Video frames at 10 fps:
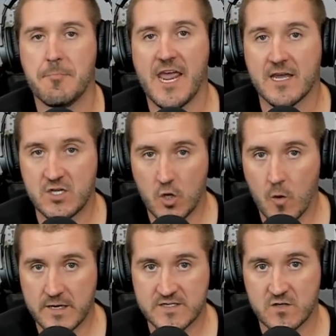make a
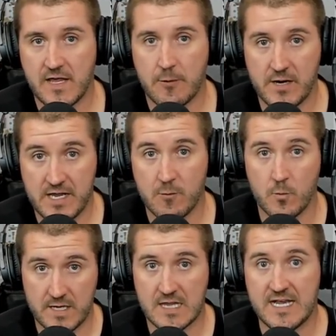noise so that way he
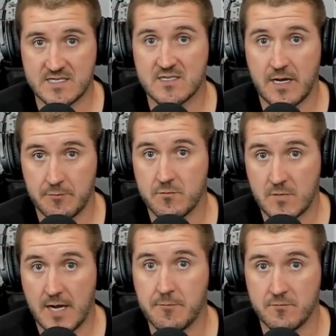realizes
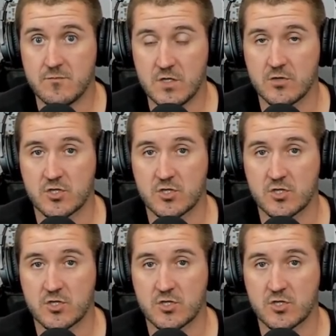I'm, I'm you